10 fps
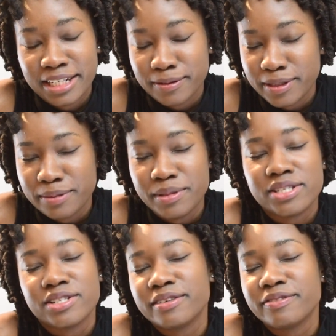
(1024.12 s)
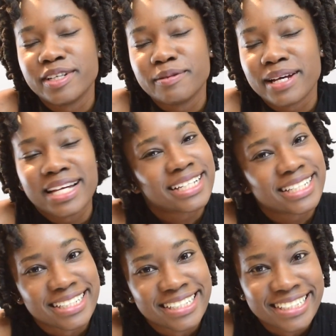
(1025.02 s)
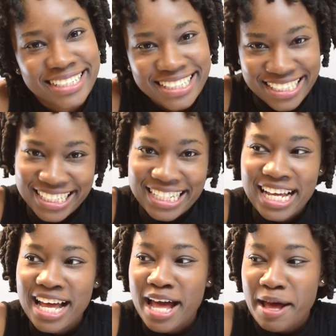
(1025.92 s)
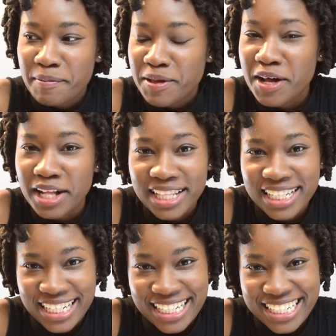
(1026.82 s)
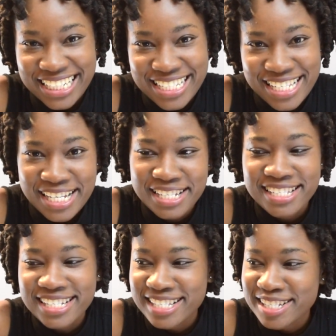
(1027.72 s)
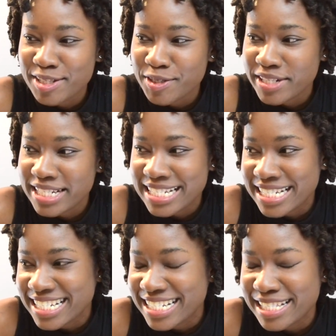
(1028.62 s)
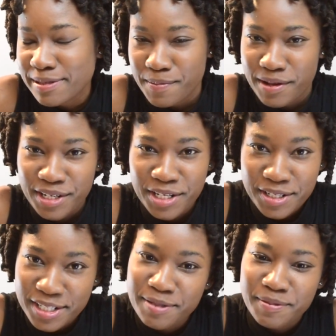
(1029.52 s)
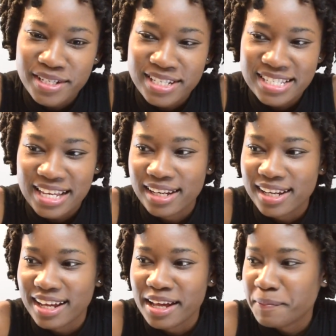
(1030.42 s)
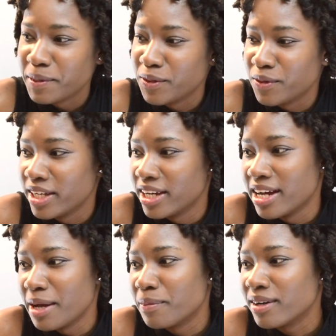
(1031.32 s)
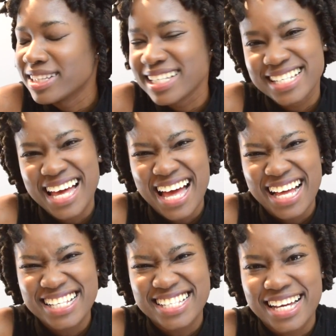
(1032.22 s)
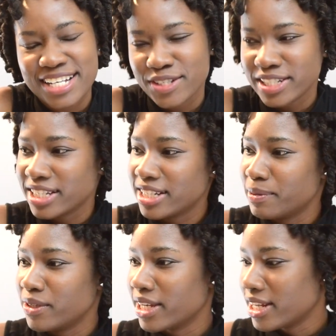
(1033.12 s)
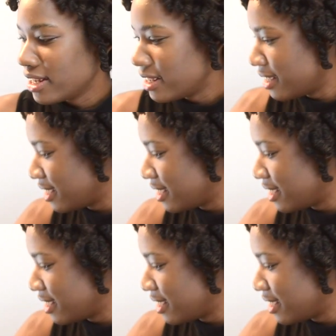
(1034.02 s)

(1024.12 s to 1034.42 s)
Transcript: I really missed your feedback. Happy holidays, season's greetings, Merry Christmas, and a Happy New Year. I bought these hats, actually. Let me go get it.